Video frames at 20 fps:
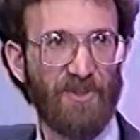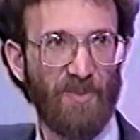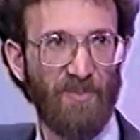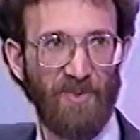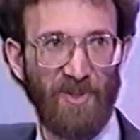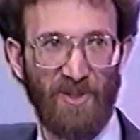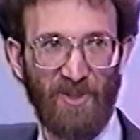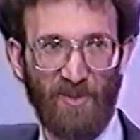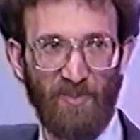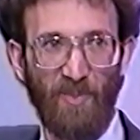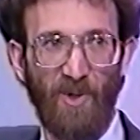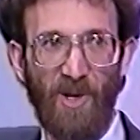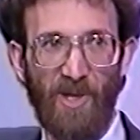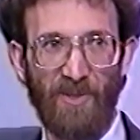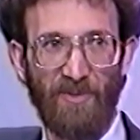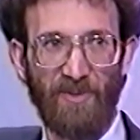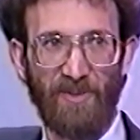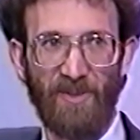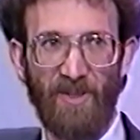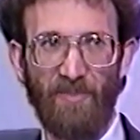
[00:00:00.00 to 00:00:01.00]
something is
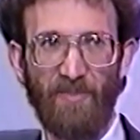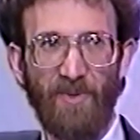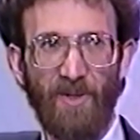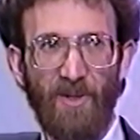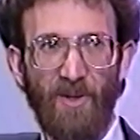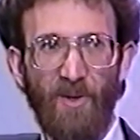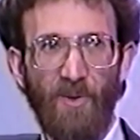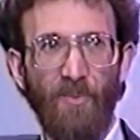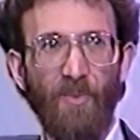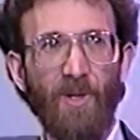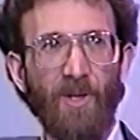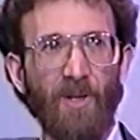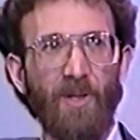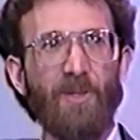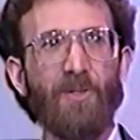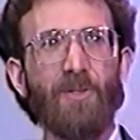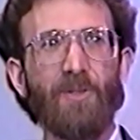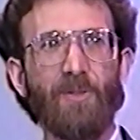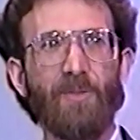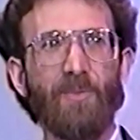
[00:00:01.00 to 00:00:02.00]
bothering them. What
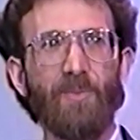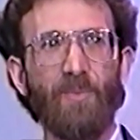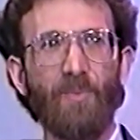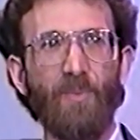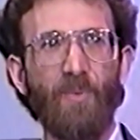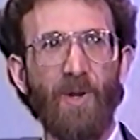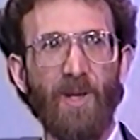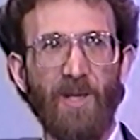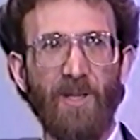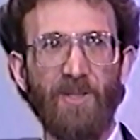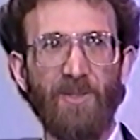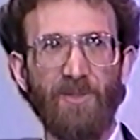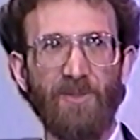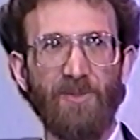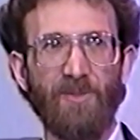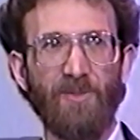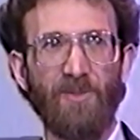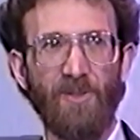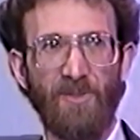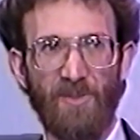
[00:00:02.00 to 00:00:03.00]
other ways
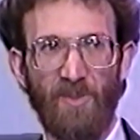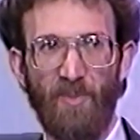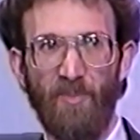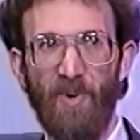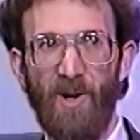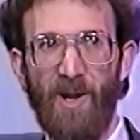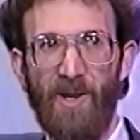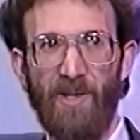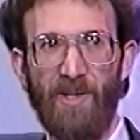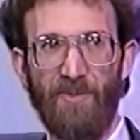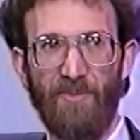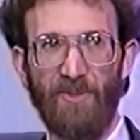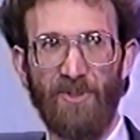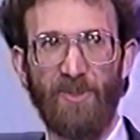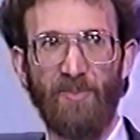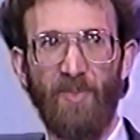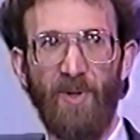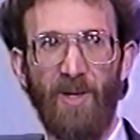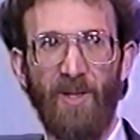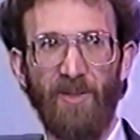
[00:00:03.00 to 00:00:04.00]
does the body
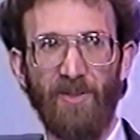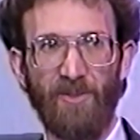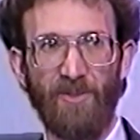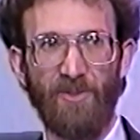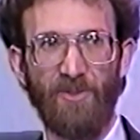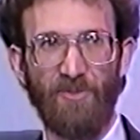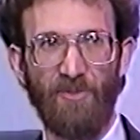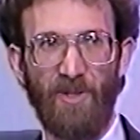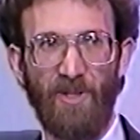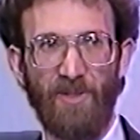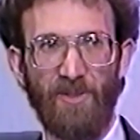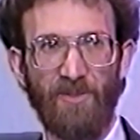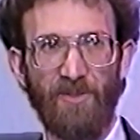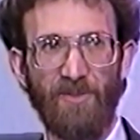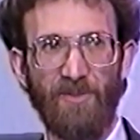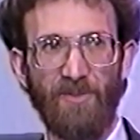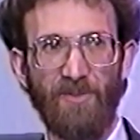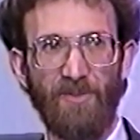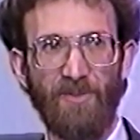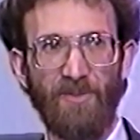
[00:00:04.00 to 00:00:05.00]
respond to stress?